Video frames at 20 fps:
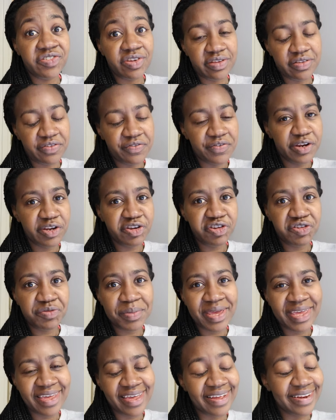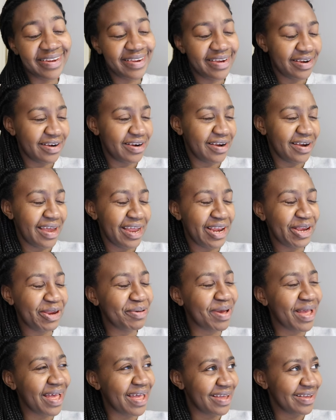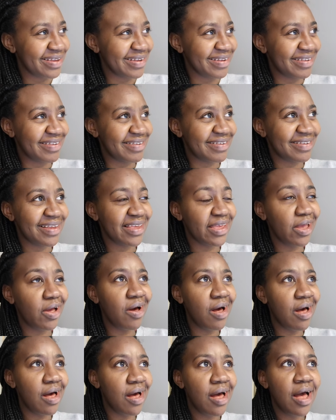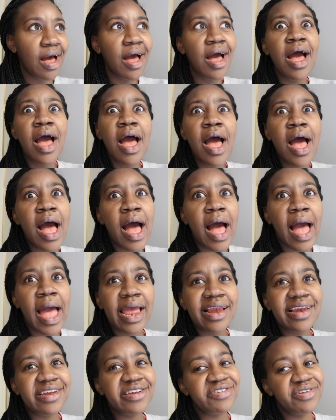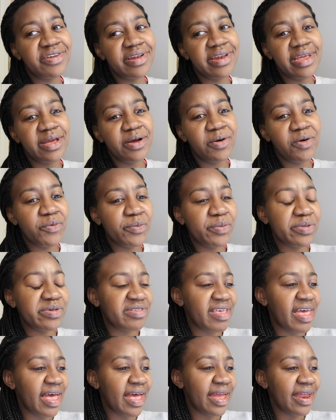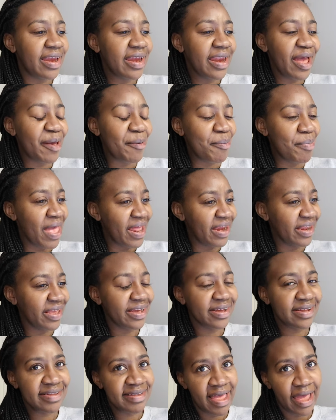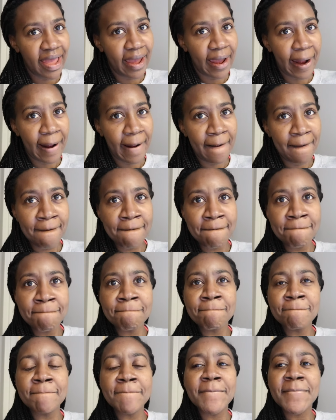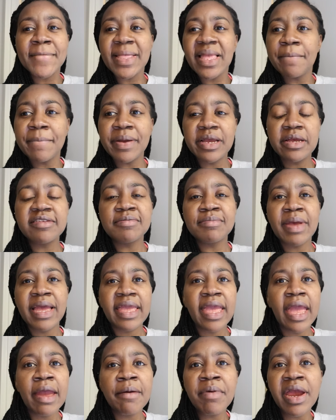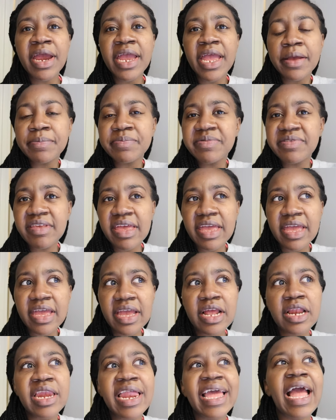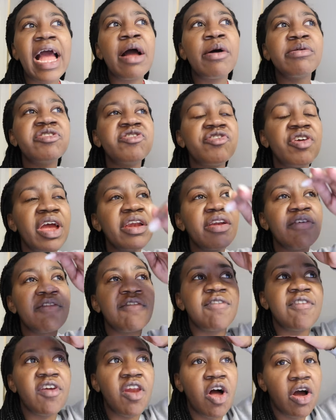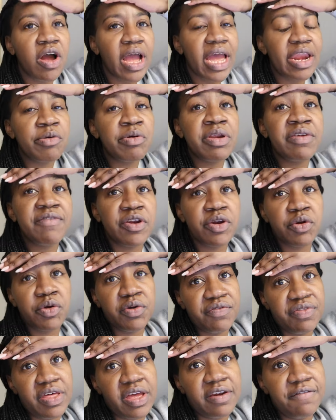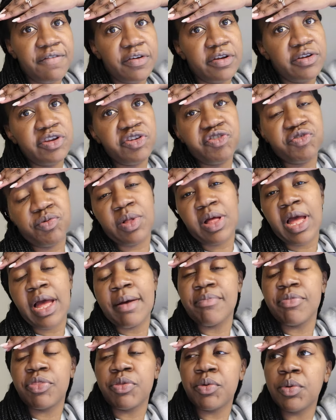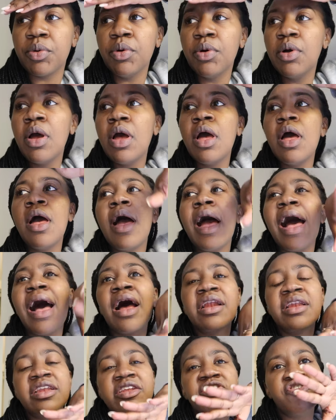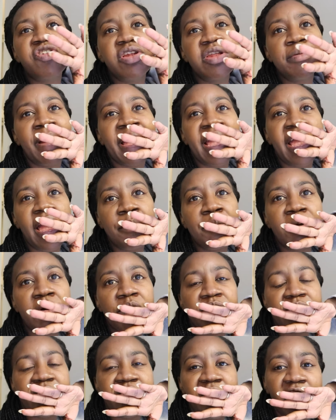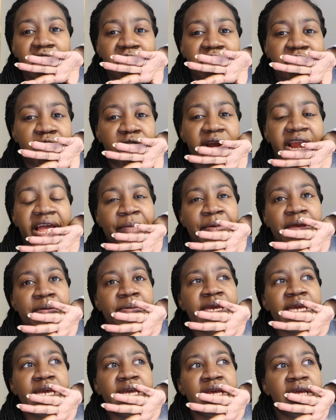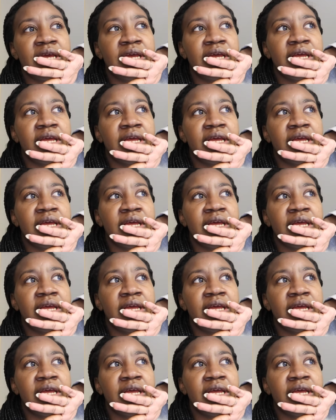just finished making dinner. And you guys, yo, I literally almost had a panic attack because my camera kept saying, like, I was trying to vlog. I don't even know if that footage will come through. I'd literally, my camera would vlog for like maybe